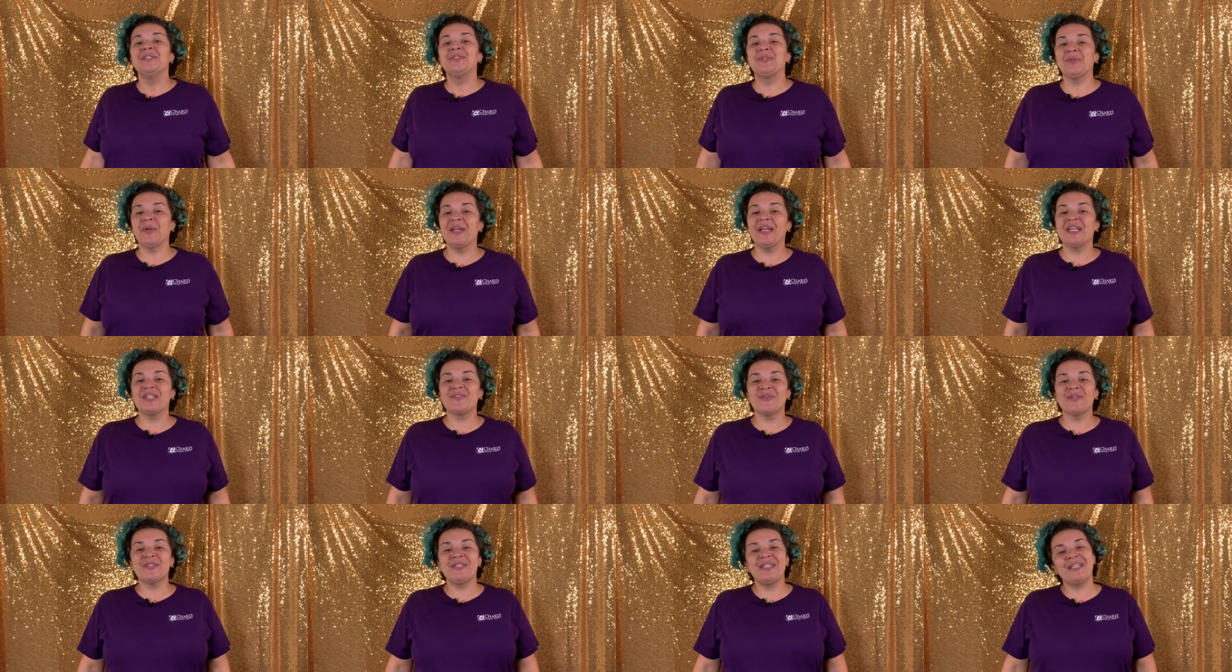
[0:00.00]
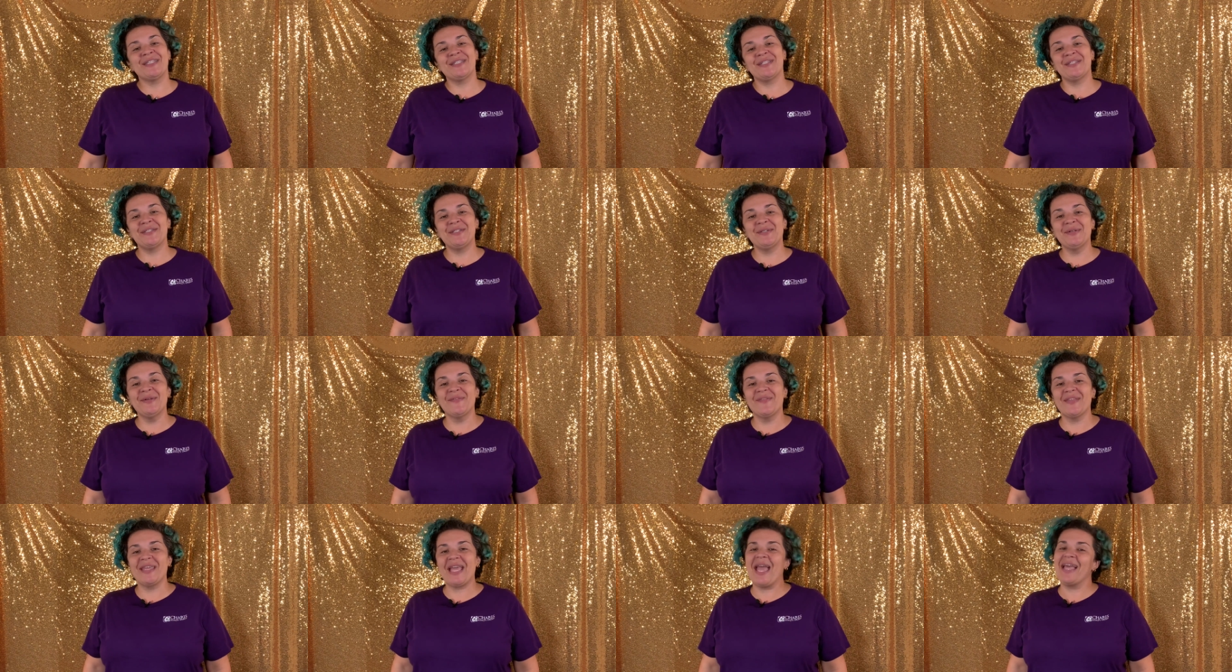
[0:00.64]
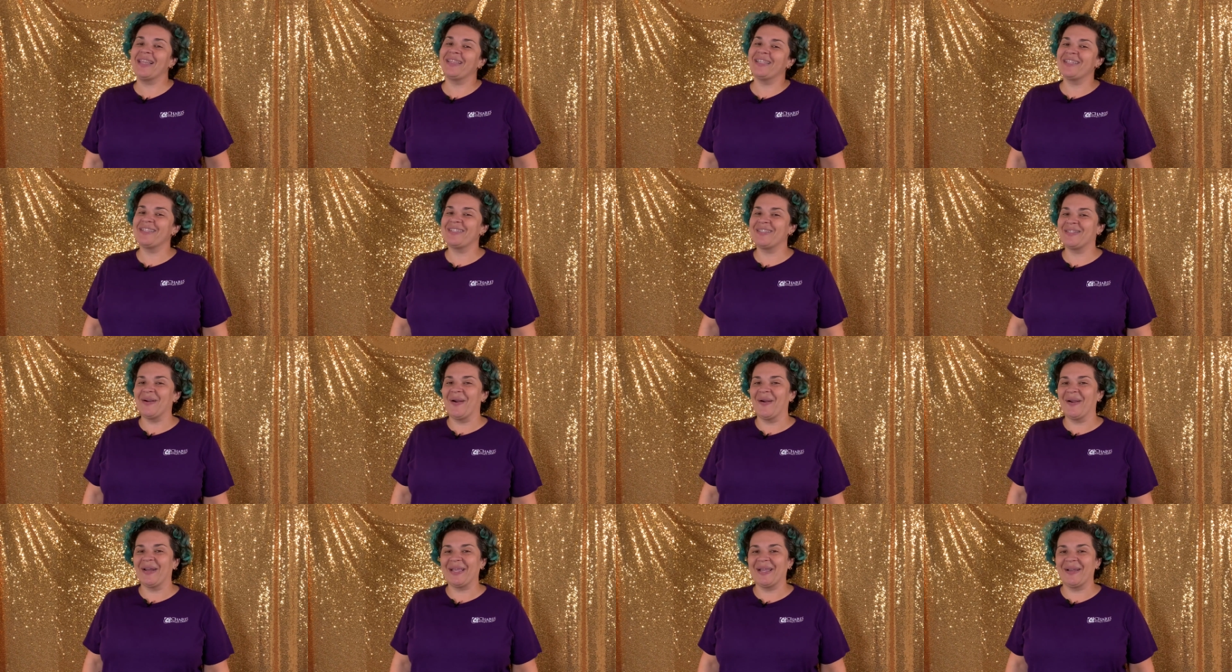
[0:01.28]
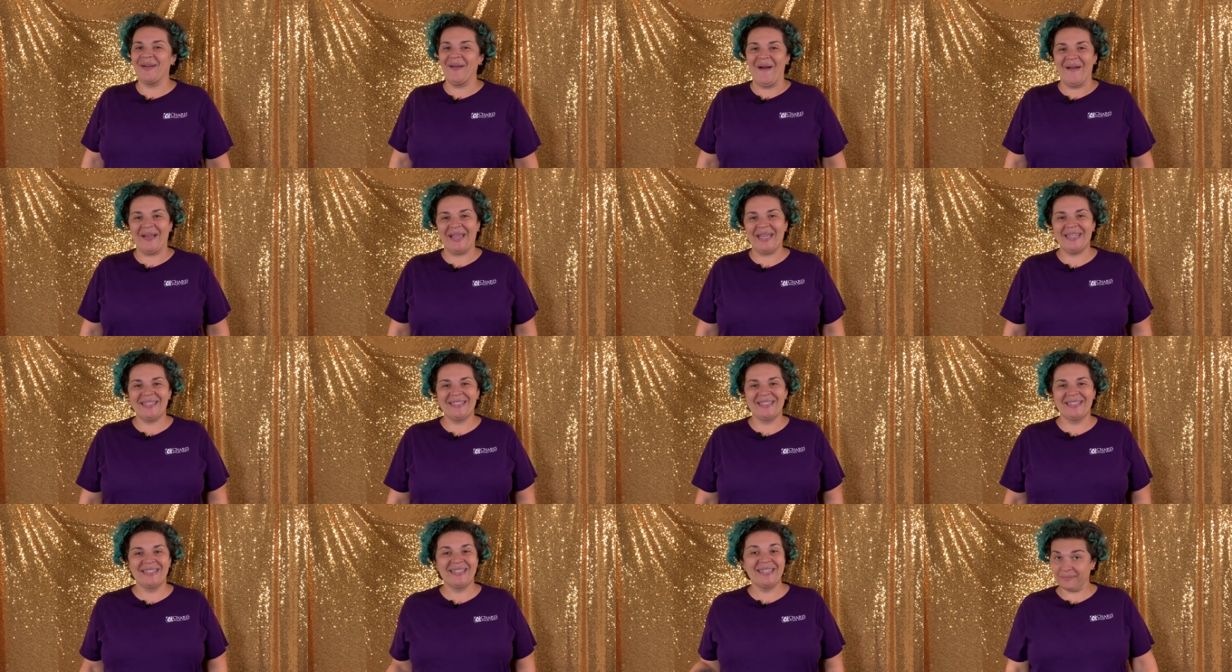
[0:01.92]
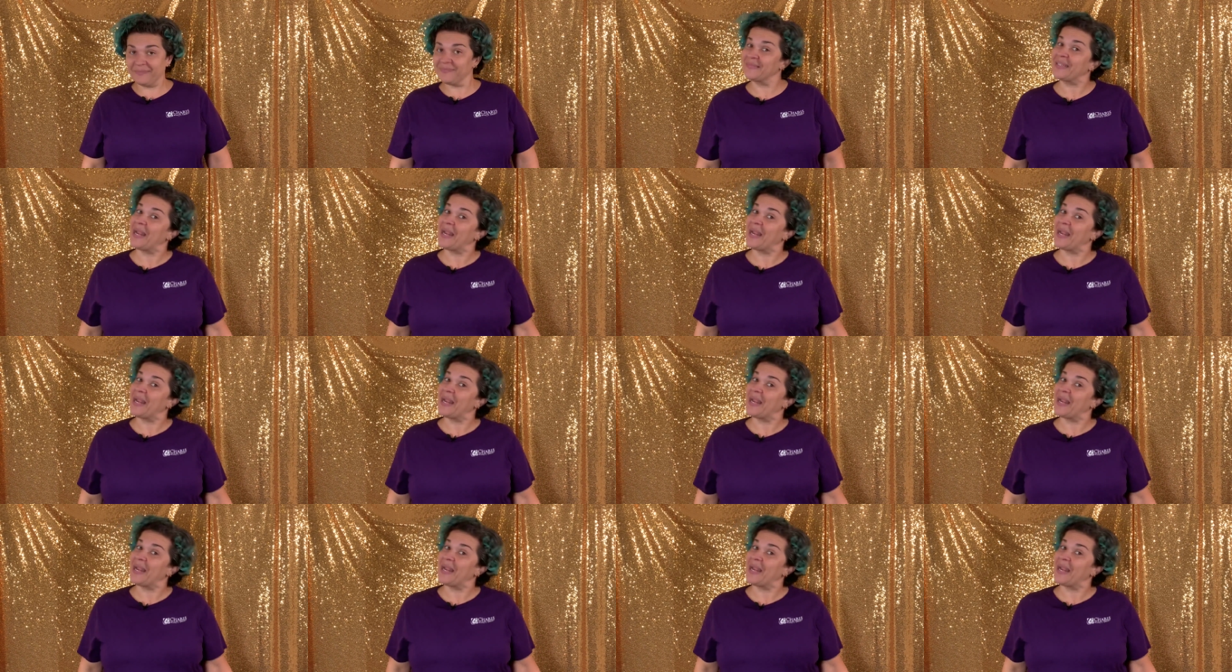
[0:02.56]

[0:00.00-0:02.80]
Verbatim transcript: Join us for season two of the A List starting in August.